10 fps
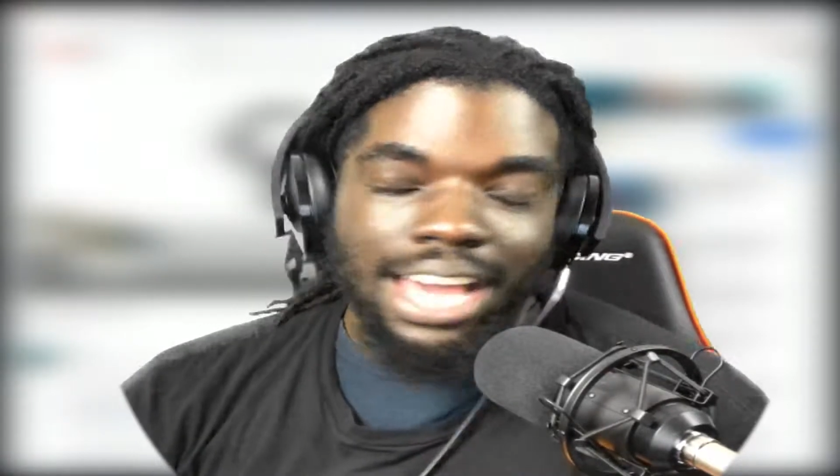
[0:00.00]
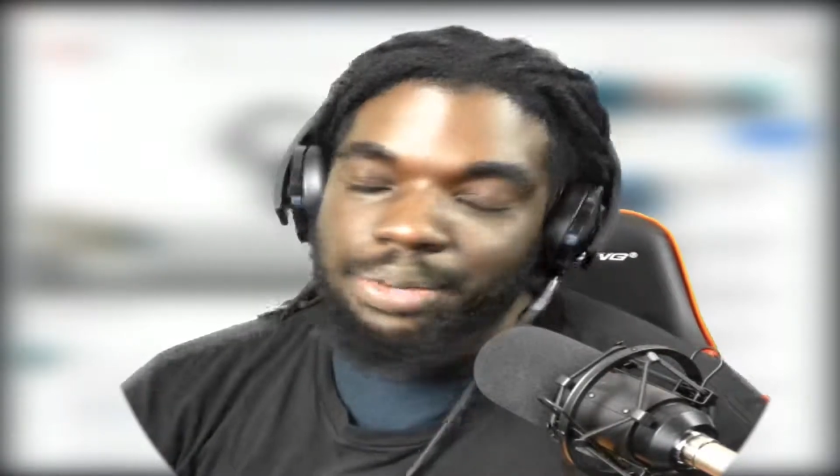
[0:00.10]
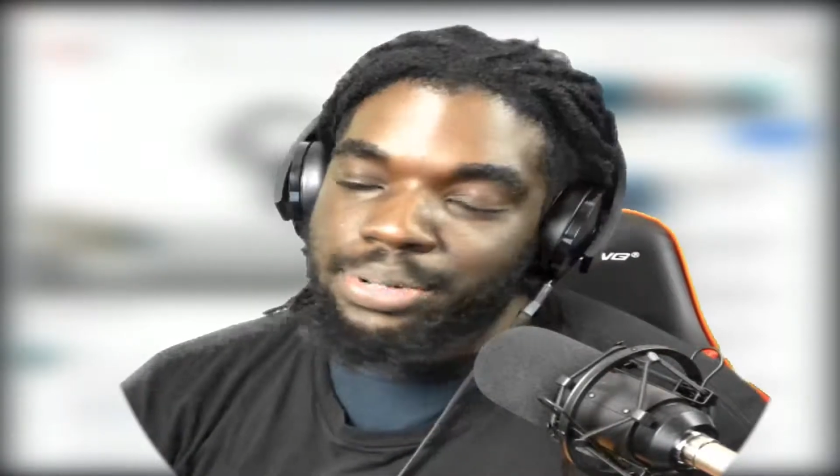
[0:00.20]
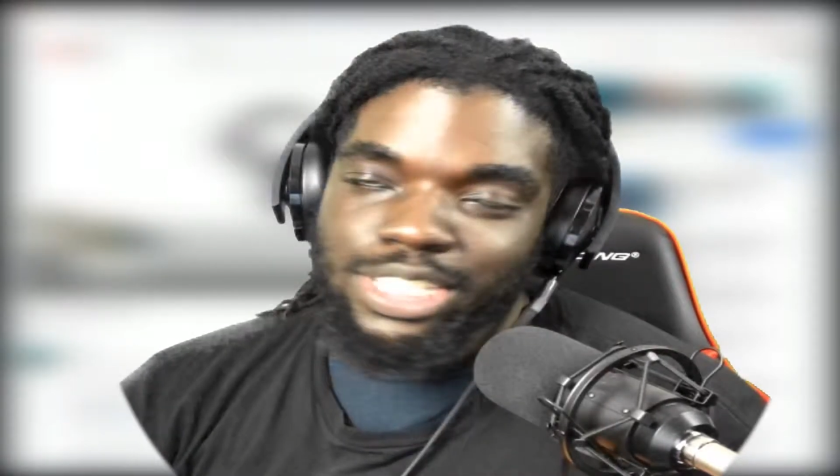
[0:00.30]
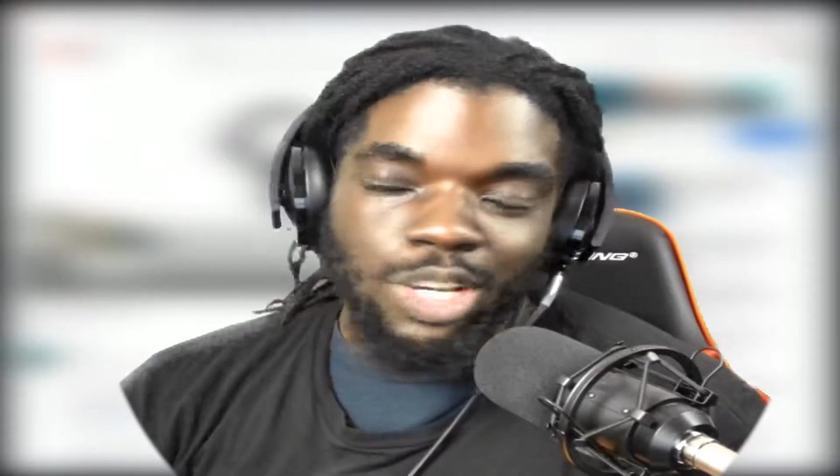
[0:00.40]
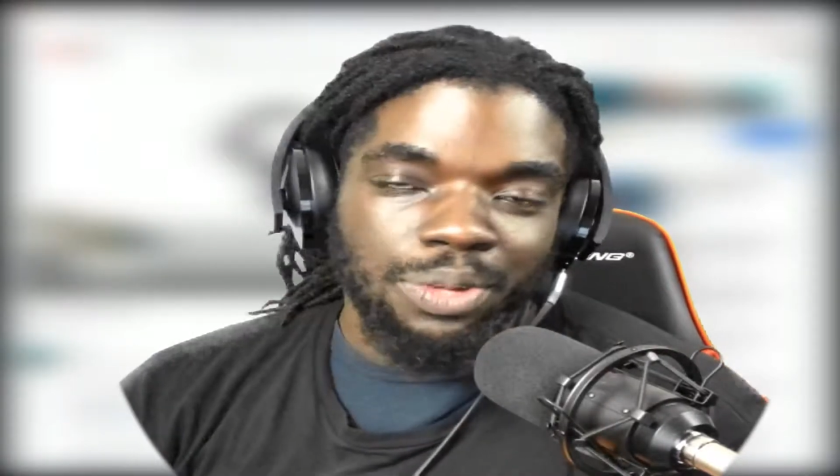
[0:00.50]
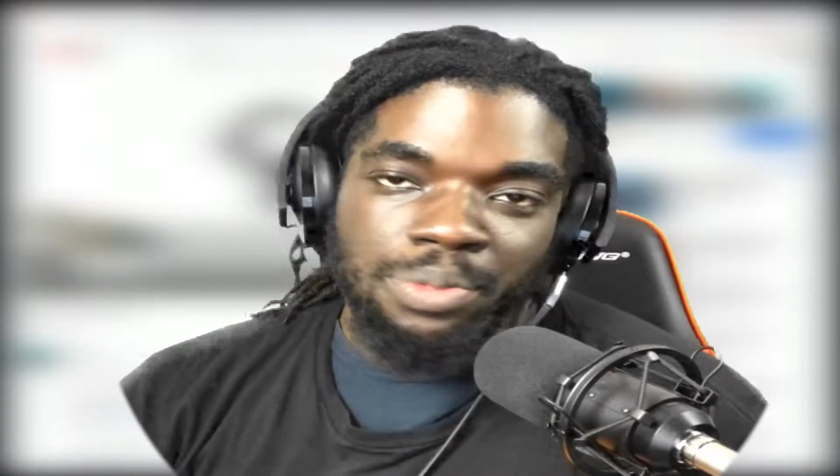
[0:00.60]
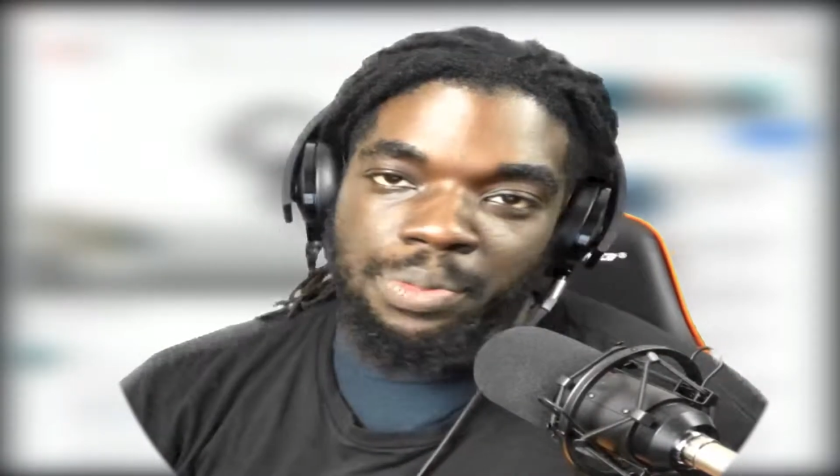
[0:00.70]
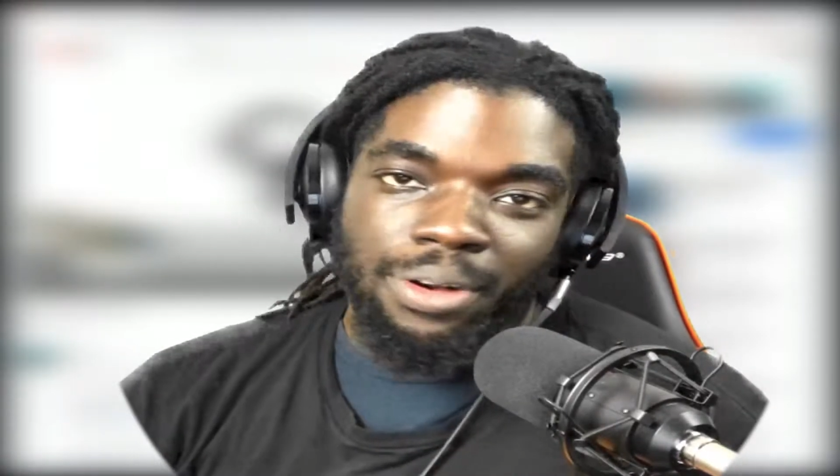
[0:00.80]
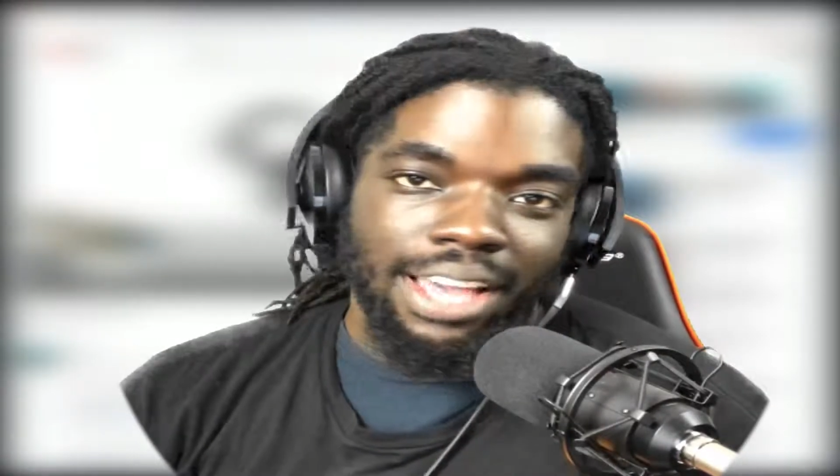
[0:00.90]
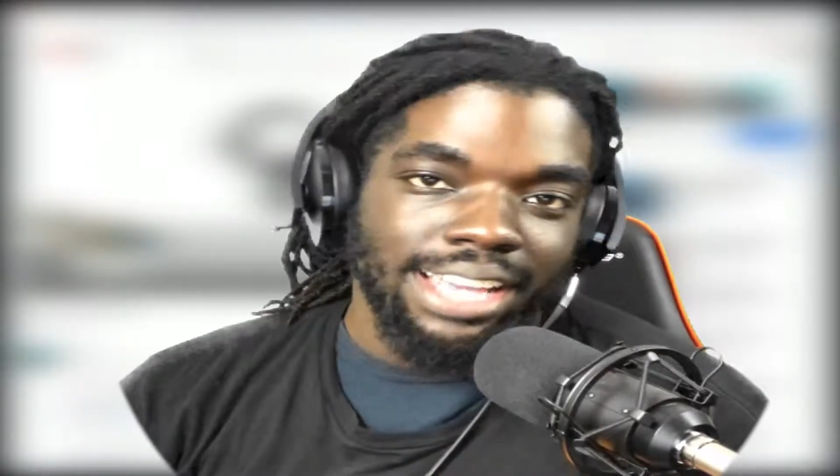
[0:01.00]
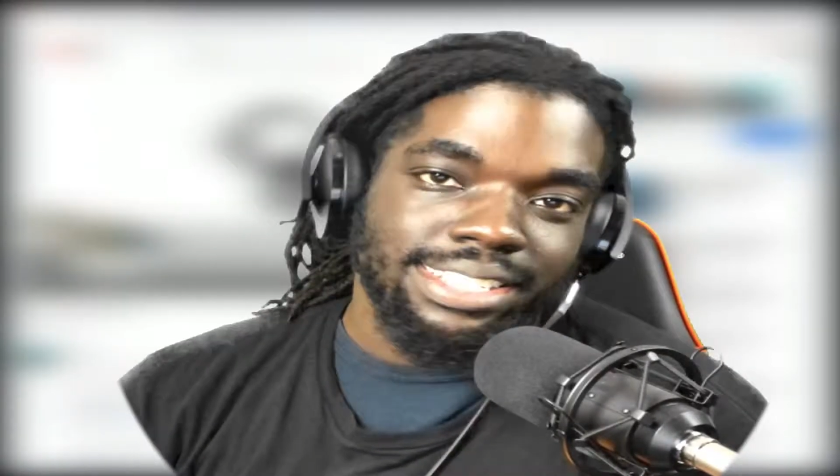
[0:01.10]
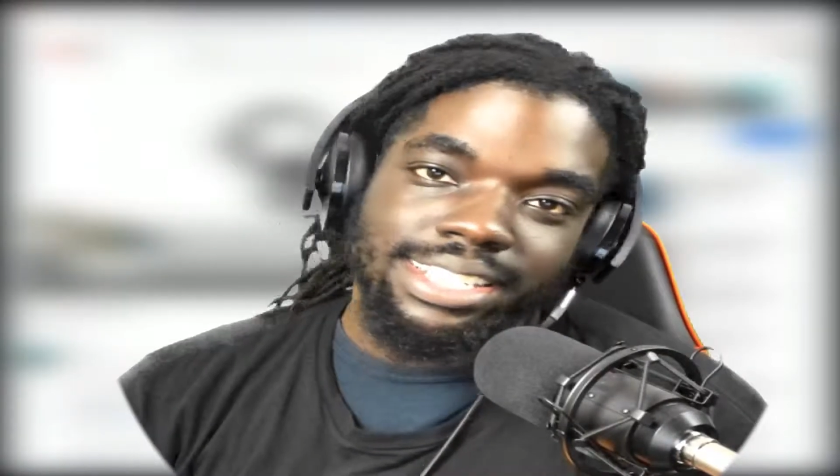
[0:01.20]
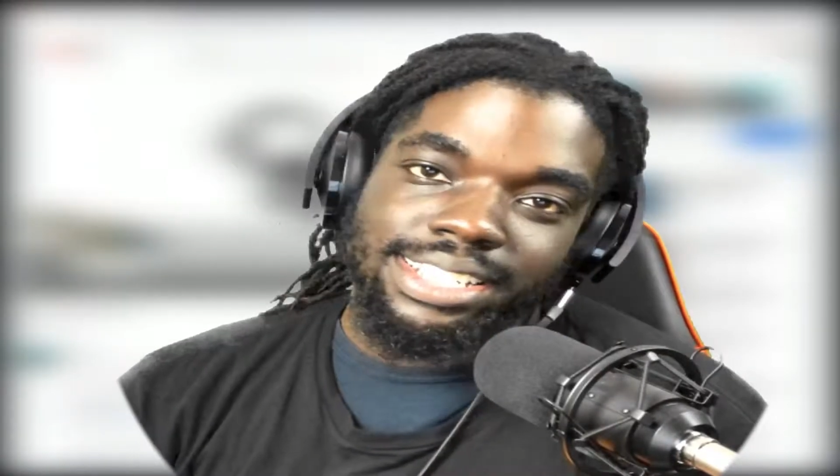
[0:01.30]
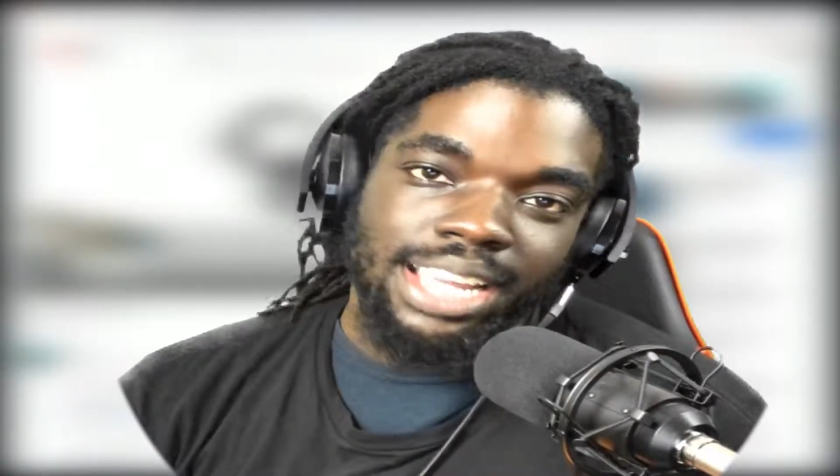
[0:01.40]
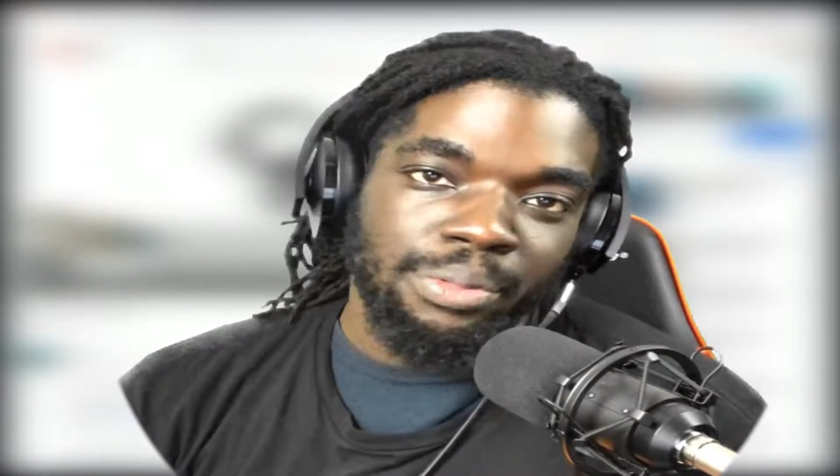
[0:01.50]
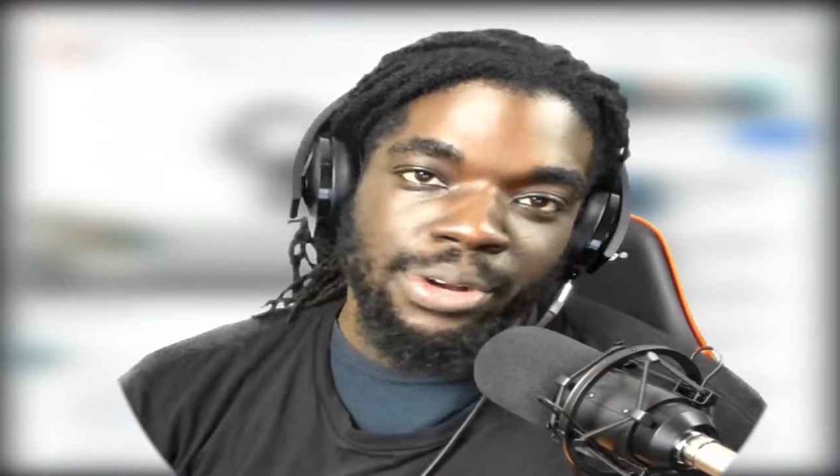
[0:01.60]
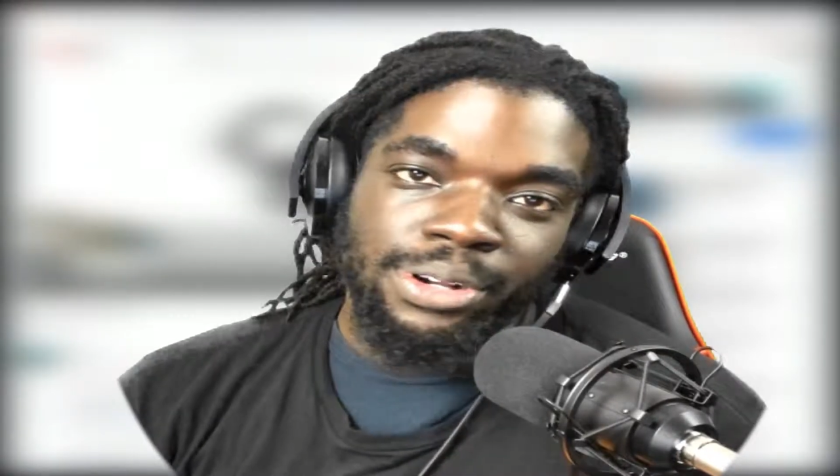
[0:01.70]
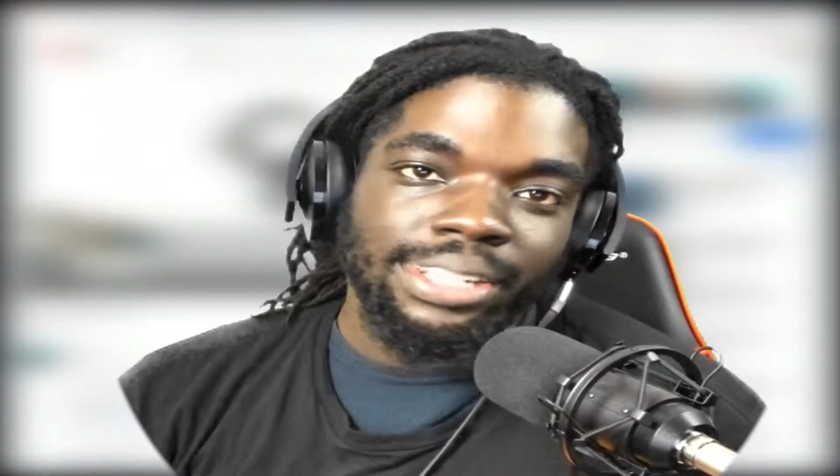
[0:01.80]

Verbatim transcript: I done put so many people on SSJ, bro.